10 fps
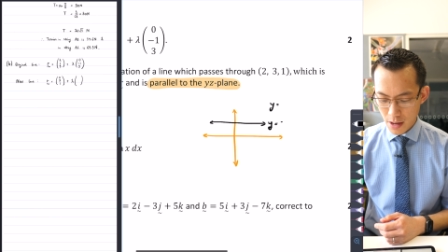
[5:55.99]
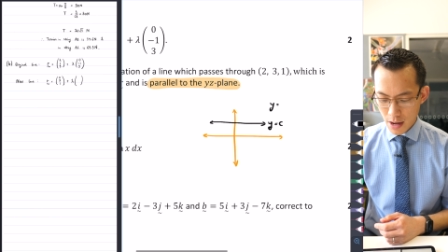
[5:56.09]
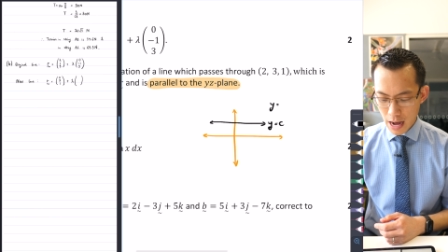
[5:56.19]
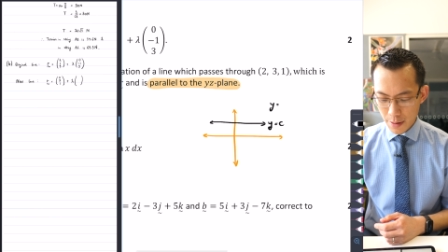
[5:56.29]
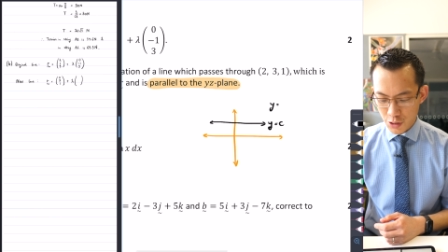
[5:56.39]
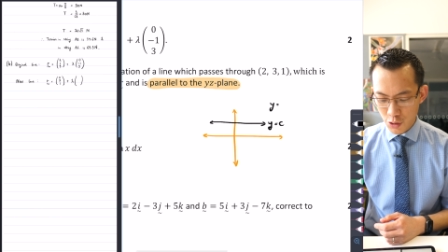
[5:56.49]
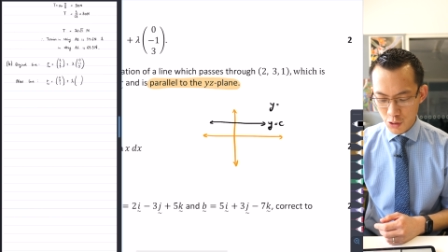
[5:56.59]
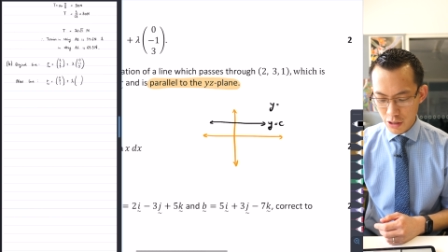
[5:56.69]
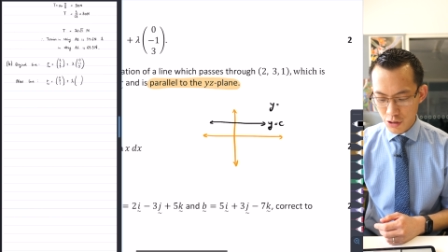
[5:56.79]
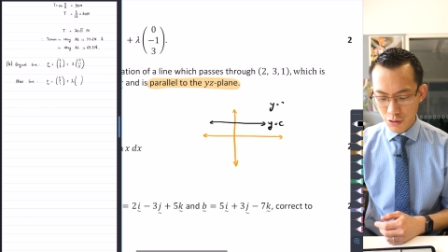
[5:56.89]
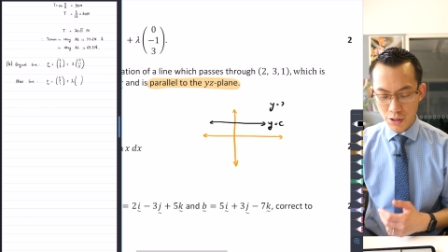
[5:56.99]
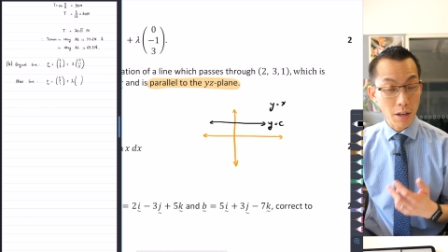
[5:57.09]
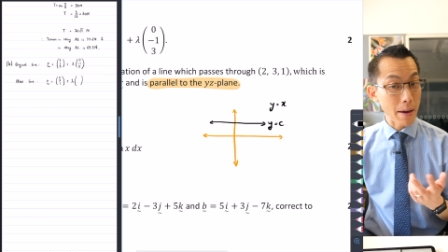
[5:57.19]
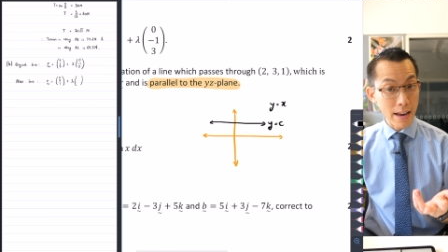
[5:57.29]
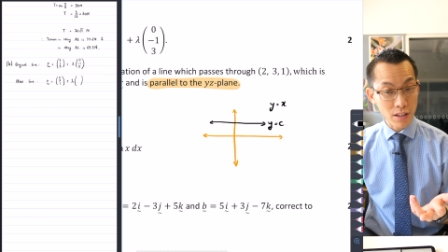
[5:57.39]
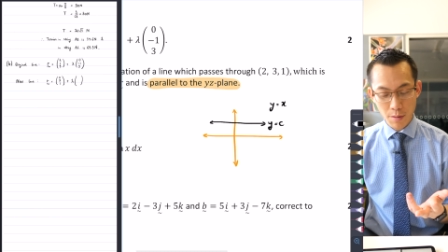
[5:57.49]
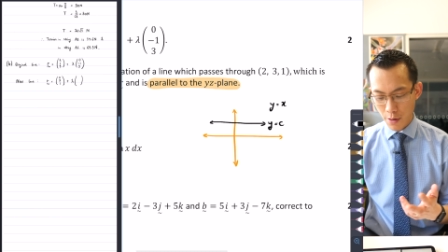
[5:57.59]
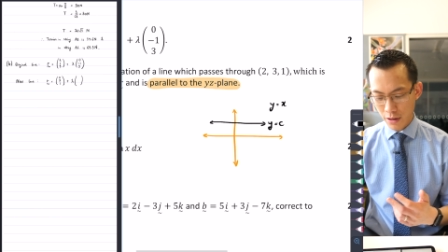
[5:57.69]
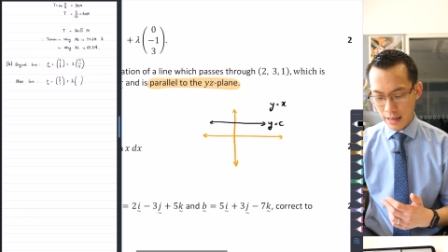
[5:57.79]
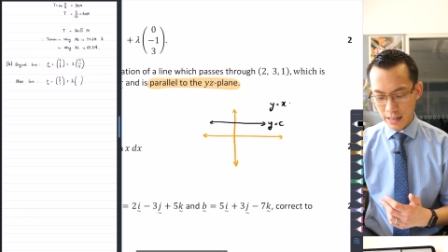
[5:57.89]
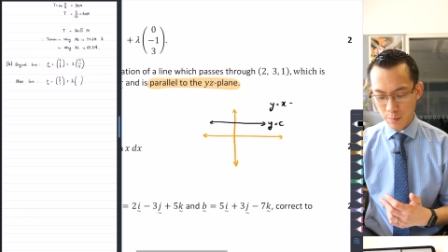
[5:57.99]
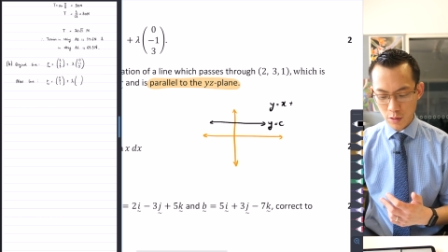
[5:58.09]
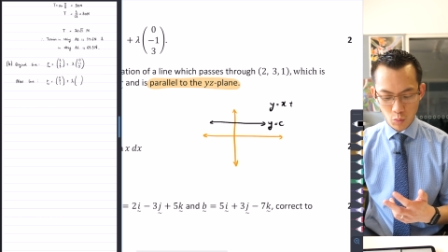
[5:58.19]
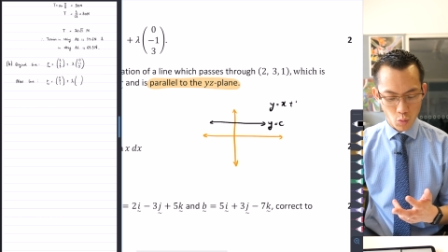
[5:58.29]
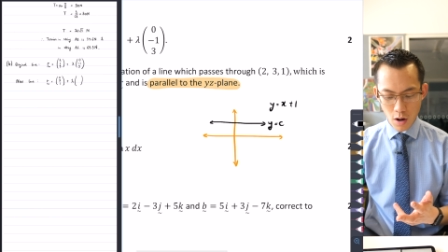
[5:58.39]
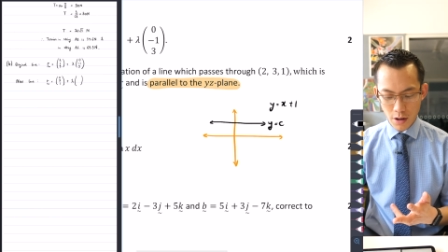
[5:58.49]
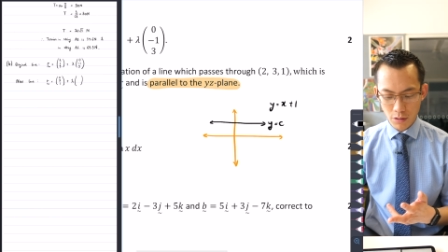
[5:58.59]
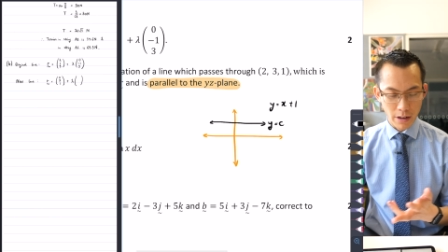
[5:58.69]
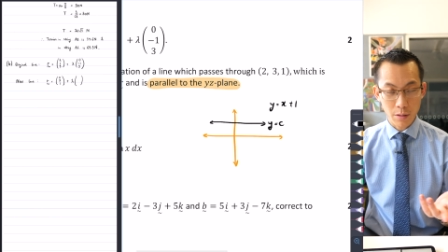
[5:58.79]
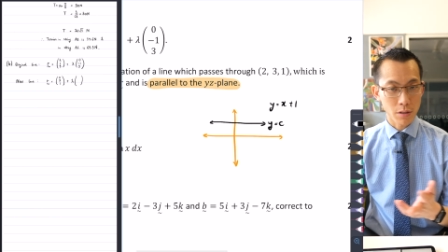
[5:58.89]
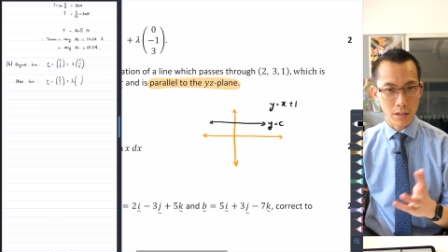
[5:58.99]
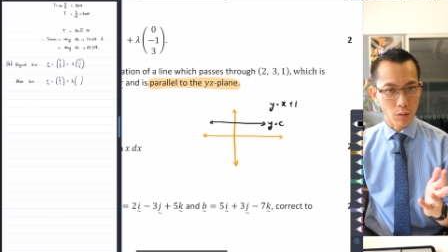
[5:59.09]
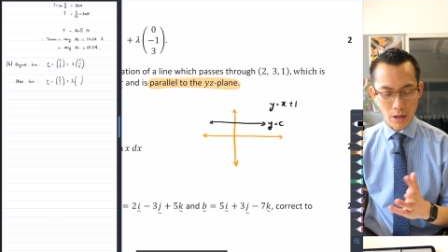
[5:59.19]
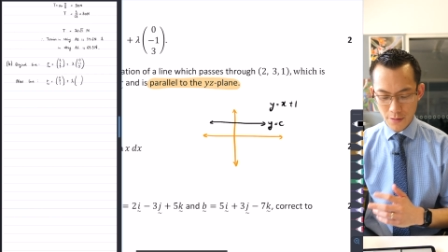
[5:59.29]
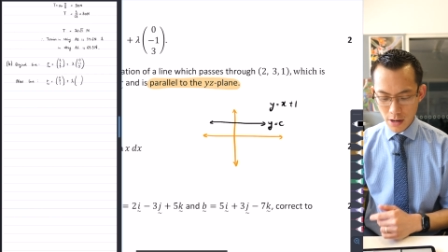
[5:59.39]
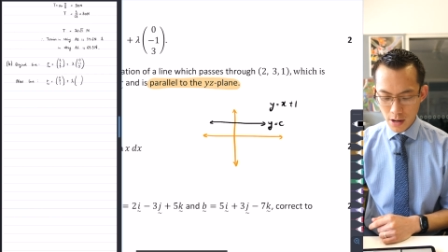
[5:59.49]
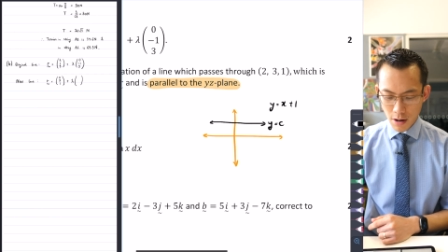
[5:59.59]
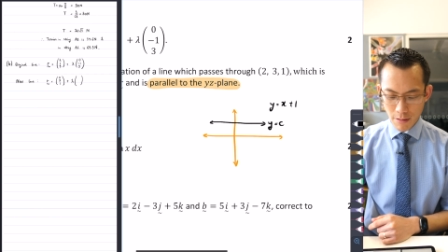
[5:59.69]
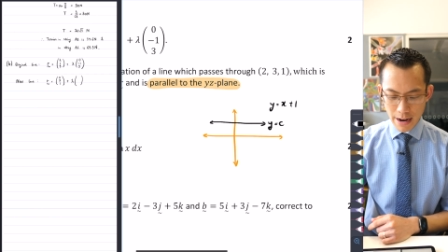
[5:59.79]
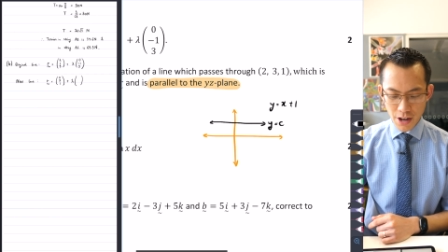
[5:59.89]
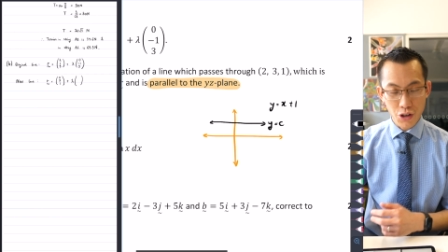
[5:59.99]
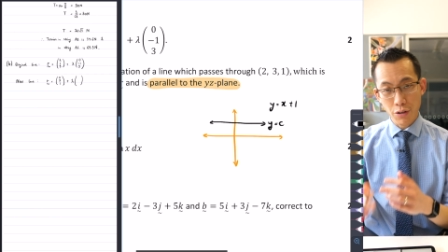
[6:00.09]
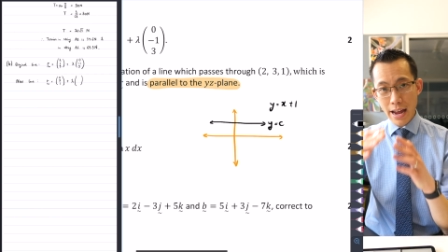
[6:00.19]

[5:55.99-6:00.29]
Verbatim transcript: uh, as soon as you introduce some x component, like x plus 1 or x plus c or whatever, right, you're